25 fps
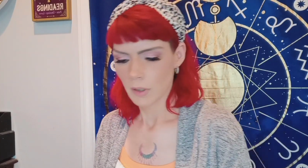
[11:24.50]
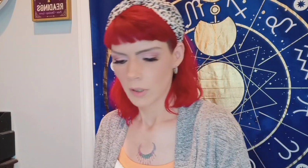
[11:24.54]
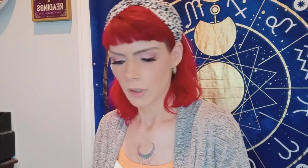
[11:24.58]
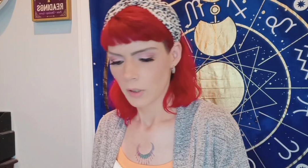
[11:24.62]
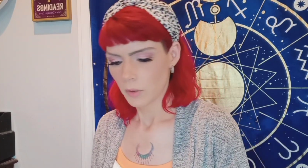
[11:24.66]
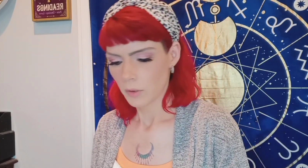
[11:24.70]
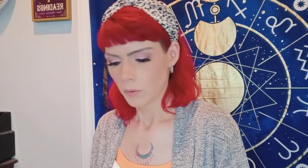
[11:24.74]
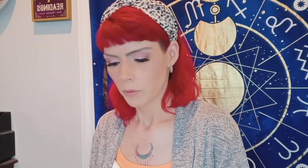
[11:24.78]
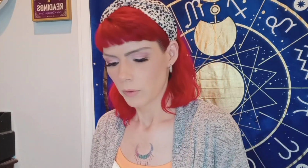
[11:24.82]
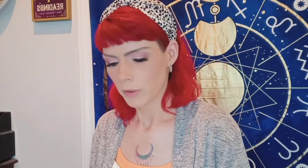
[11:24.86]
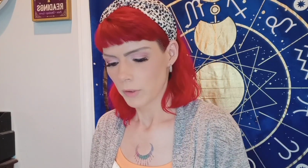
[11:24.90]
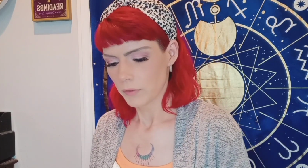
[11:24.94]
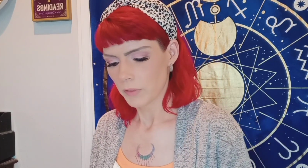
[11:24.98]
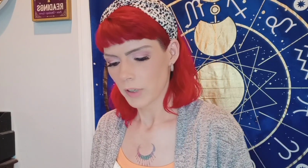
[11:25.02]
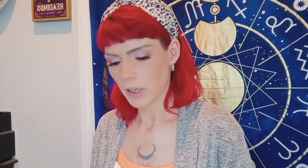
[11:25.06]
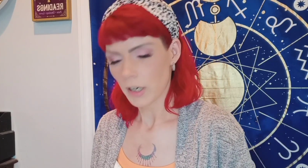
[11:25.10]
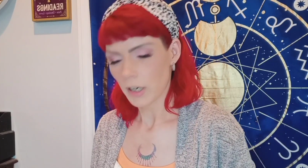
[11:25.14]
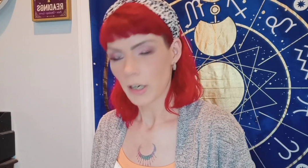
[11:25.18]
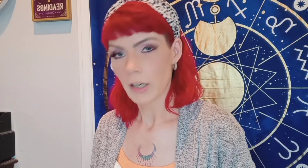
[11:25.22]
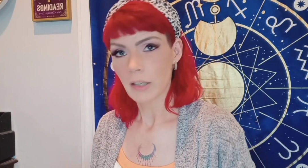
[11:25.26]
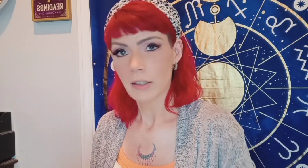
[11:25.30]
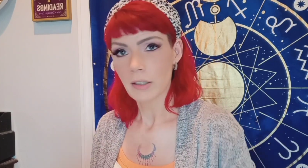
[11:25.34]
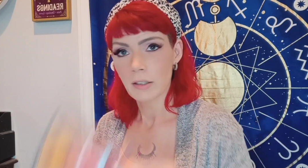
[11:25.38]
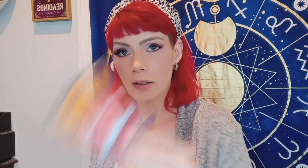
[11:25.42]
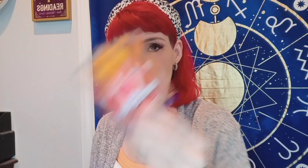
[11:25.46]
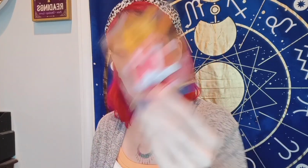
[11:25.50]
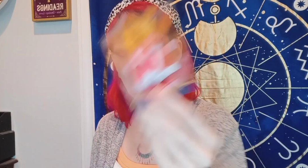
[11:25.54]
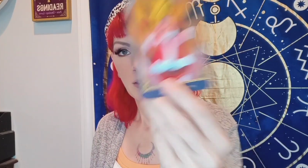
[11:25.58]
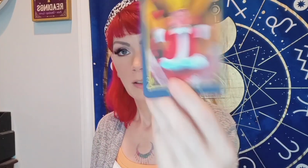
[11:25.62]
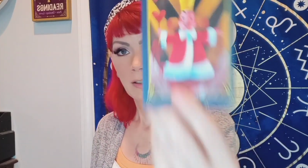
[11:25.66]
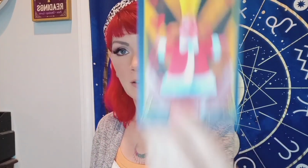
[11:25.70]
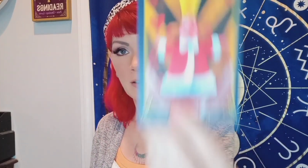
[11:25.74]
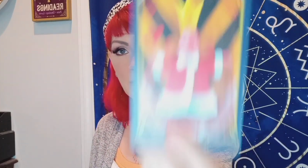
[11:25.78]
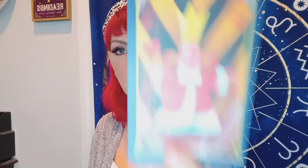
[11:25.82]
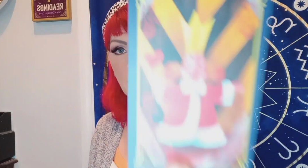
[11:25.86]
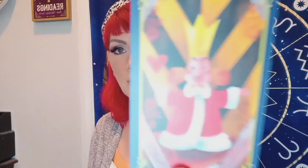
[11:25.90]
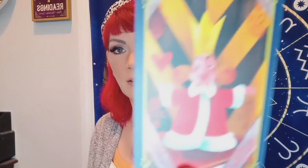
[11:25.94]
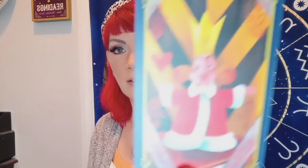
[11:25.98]
We've got
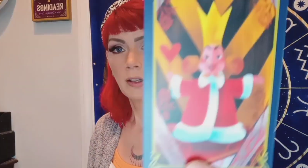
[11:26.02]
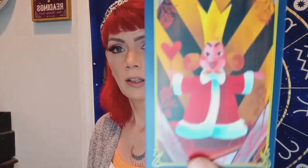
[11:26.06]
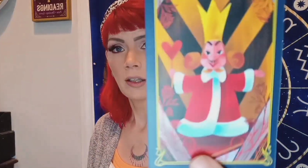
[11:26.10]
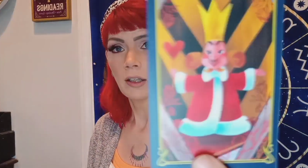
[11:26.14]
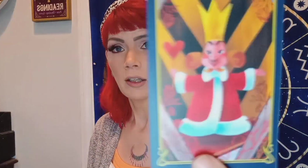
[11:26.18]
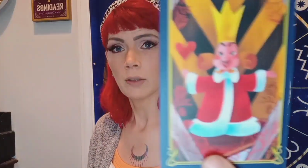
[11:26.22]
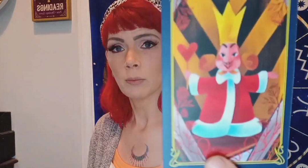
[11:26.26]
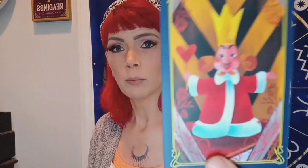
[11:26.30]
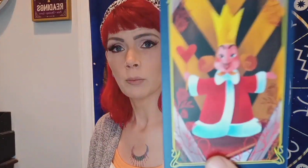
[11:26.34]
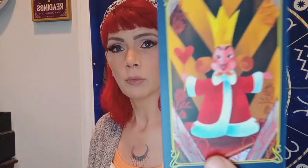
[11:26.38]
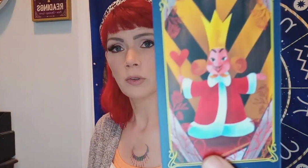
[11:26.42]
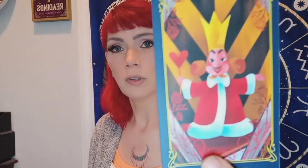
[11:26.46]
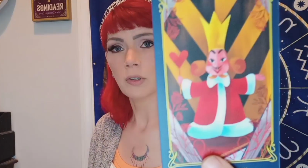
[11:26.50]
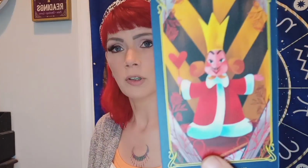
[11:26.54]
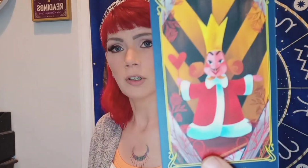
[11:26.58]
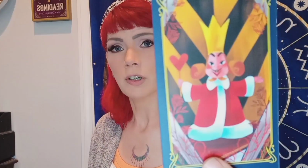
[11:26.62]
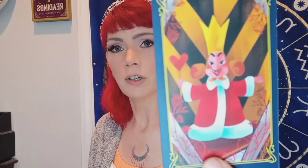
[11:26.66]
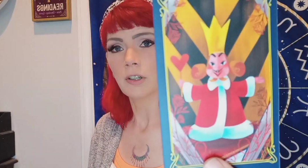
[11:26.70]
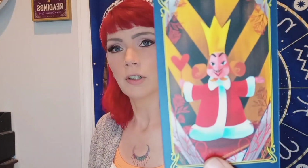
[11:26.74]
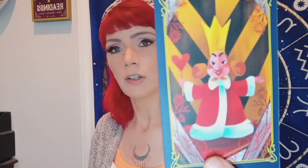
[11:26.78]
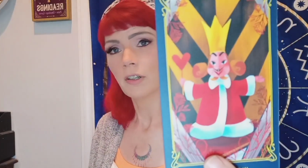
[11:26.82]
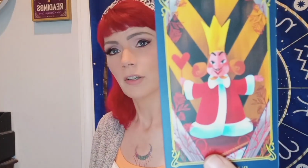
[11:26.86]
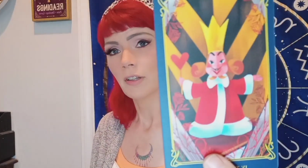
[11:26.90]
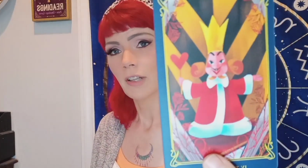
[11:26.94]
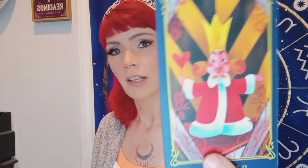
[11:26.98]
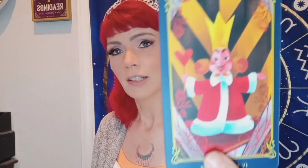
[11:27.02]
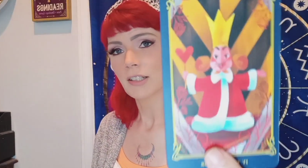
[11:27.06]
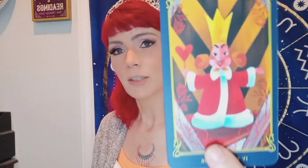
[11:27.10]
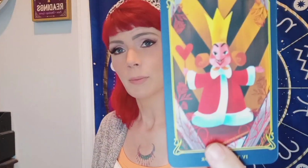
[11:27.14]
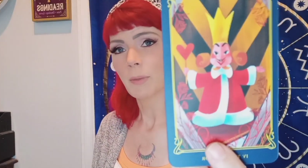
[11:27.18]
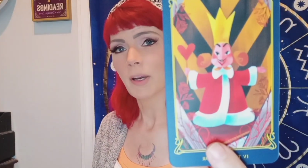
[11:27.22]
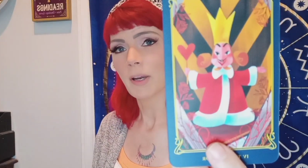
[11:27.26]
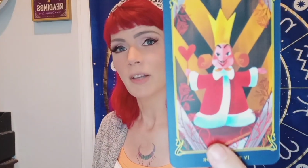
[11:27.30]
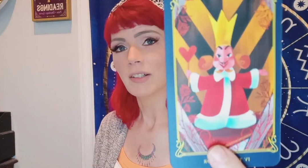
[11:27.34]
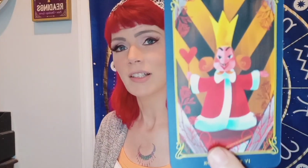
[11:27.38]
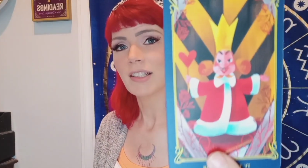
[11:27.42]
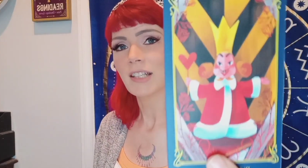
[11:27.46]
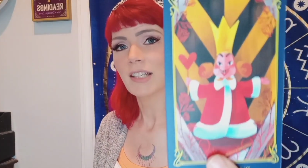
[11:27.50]
the Emperor. That's
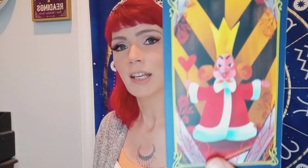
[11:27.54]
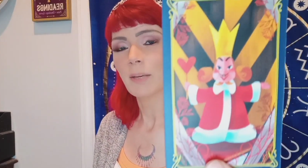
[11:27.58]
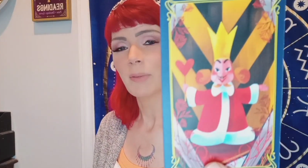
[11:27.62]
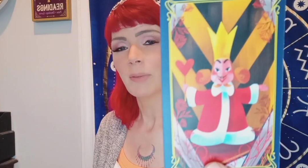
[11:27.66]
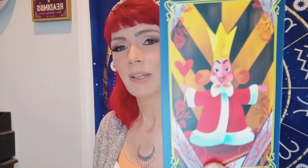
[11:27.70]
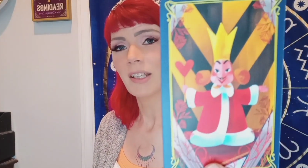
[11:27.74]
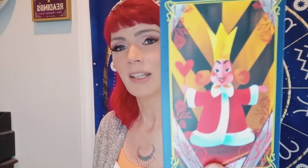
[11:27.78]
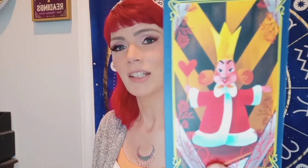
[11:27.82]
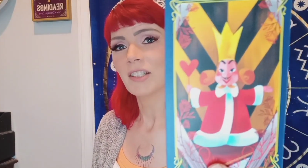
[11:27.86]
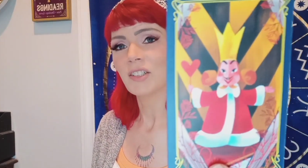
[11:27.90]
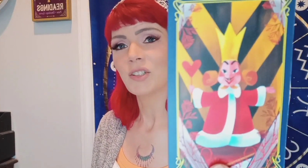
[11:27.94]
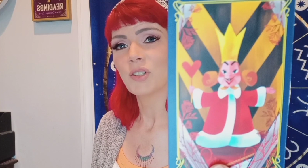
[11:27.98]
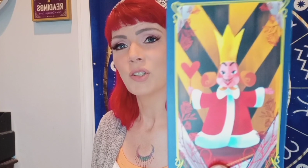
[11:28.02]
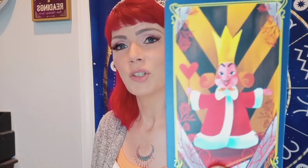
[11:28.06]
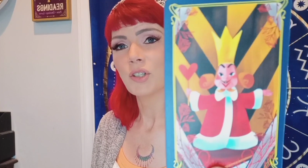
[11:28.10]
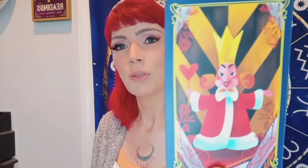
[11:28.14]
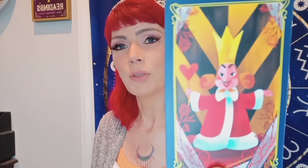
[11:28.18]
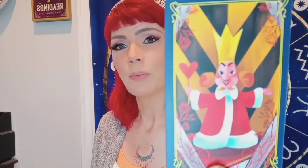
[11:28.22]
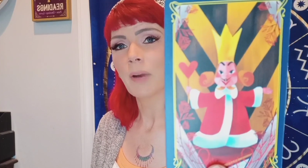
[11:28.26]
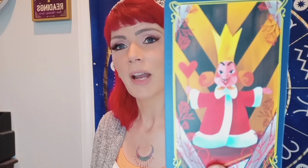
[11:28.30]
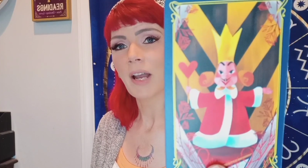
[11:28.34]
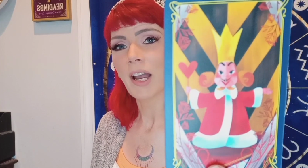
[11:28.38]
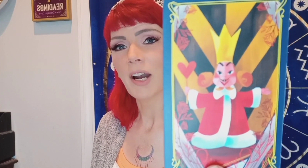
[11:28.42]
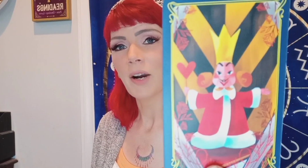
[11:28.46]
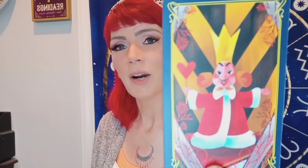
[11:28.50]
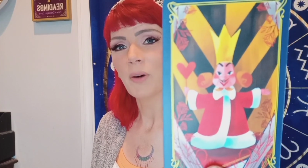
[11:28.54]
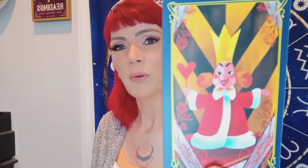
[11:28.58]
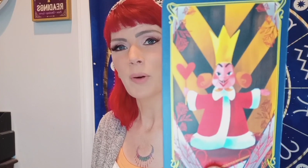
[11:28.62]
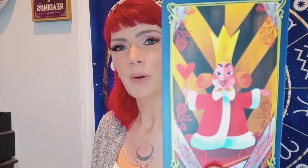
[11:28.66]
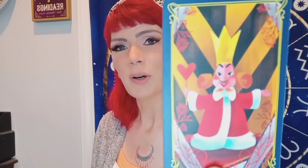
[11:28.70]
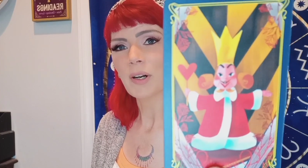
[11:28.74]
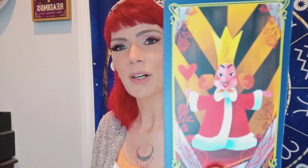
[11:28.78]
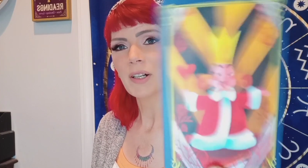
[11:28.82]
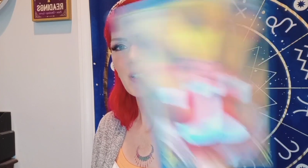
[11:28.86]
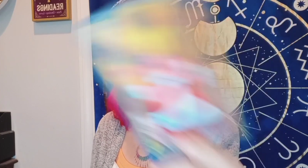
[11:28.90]
about stepping into your power.